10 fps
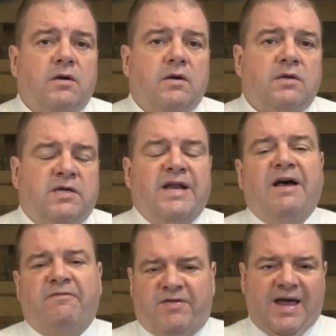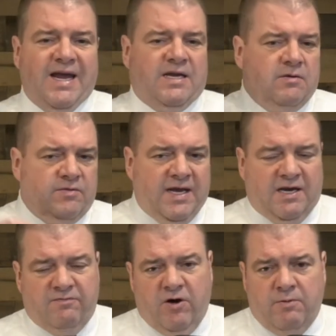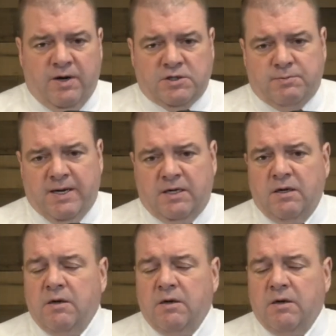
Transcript: Tenev, thank you very much, Mike.